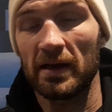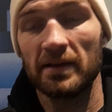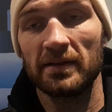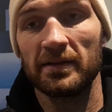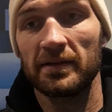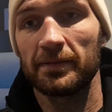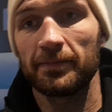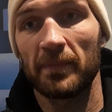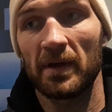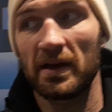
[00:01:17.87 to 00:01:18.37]

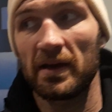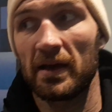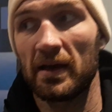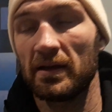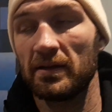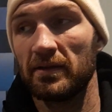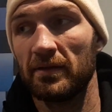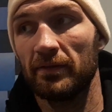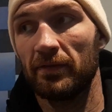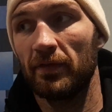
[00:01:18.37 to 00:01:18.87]
No, I
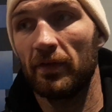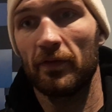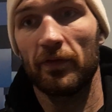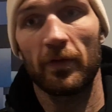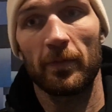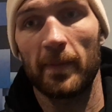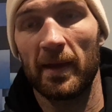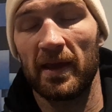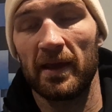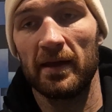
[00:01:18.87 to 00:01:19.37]
can't.
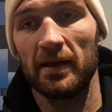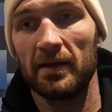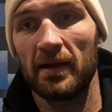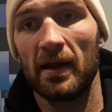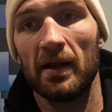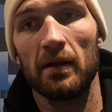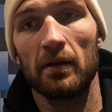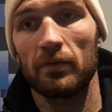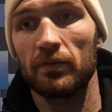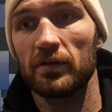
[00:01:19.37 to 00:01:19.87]
For my head,
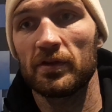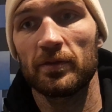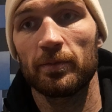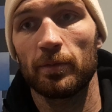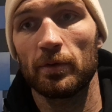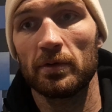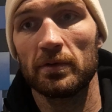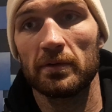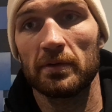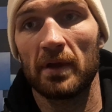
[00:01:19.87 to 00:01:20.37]
I love the
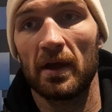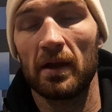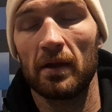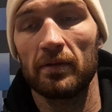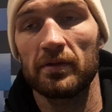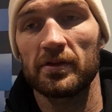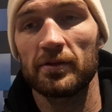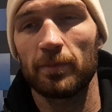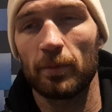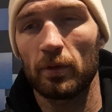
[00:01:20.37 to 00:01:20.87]
sport. I
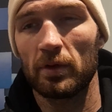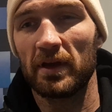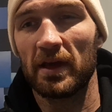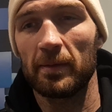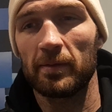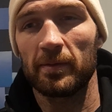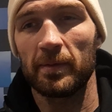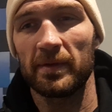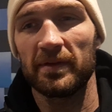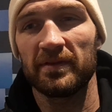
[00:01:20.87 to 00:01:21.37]
love the sport,
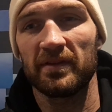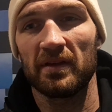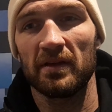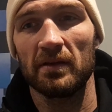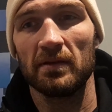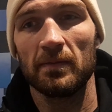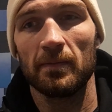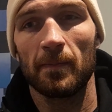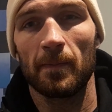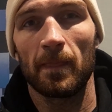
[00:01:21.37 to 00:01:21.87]
keeps me
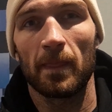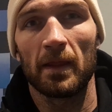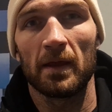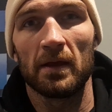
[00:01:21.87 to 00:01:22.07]
sane.